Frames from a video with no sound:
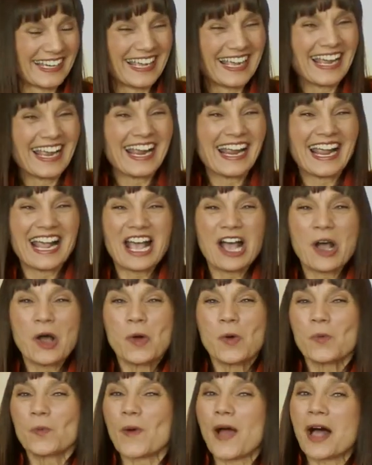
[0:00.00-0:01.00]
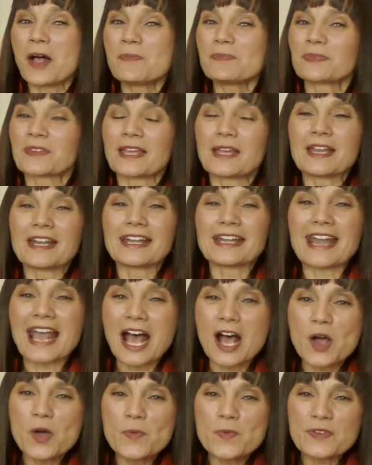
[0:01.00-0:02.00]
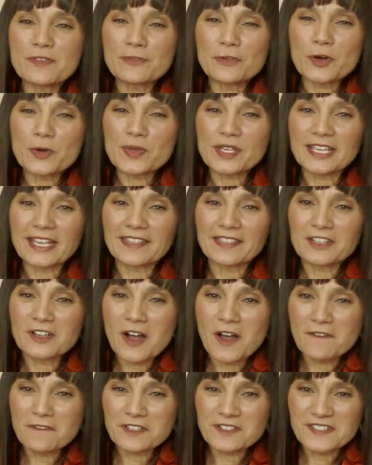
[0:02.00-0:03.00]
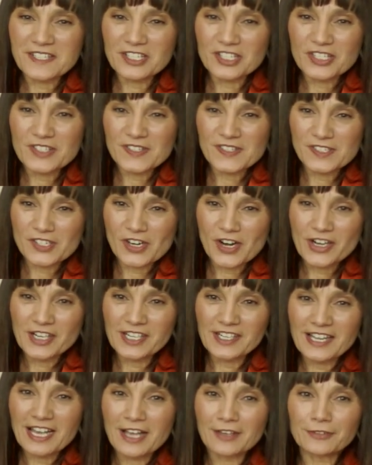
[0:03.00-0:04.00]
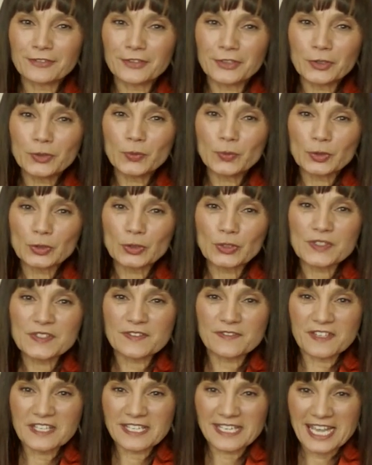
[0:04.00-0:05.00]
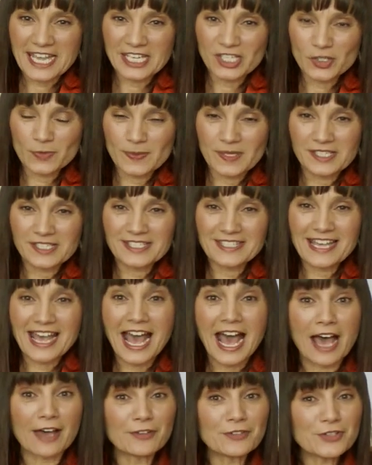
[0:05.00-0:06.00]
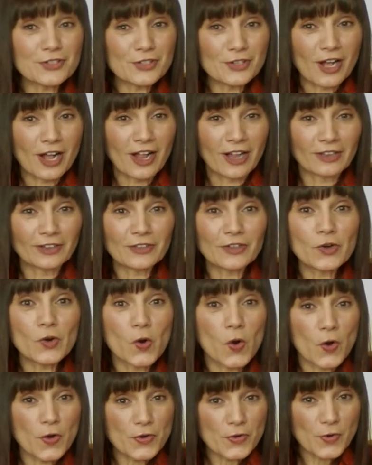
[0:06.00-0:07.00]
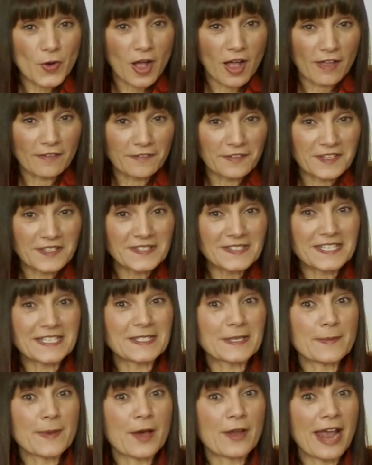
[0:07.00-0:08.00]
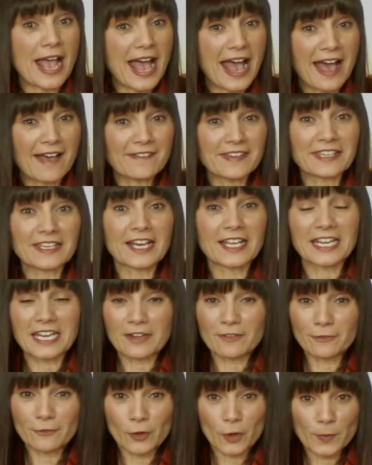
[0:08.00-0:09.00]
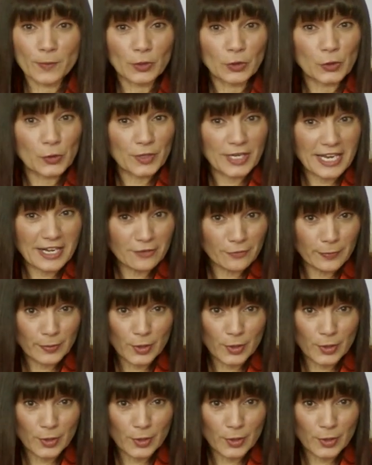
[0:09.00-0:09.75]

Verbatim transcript: it really is. Well, now before we get the conversation started, a few rules of engagement. After all, corner office is about having an informal creative